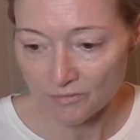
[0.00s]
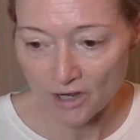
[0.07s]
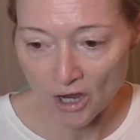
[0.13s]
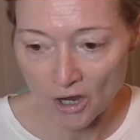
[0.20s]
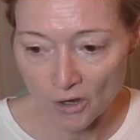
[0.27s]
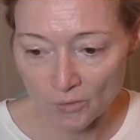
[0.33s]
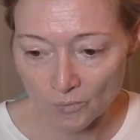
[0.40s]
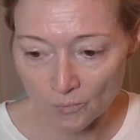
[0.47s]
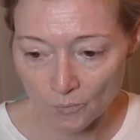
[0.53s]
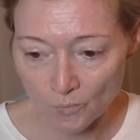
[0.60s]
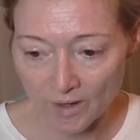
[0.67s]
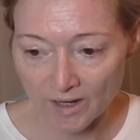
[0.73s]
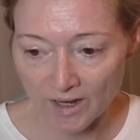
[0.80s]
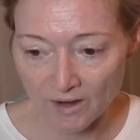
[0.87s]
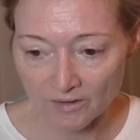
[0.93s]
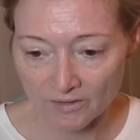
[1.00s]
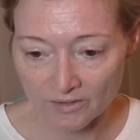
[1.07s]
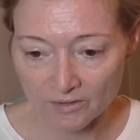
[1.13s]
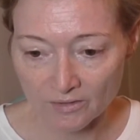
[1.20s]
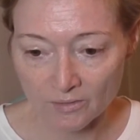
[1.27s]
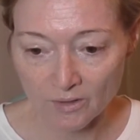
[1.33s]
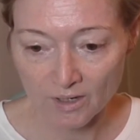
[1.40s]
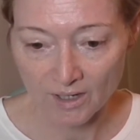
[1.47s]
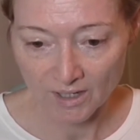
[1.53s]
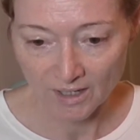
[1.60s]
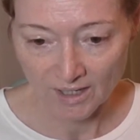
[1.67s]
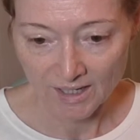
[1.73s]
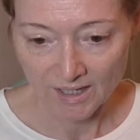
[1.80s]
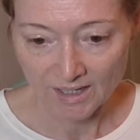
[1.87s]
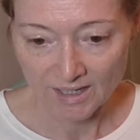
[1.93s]
No, we're going to
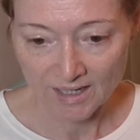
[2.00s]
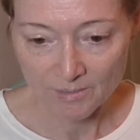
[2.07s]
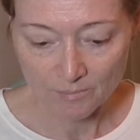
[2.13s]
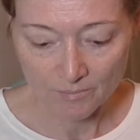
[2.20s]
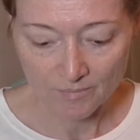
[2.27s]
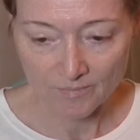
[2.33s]
keep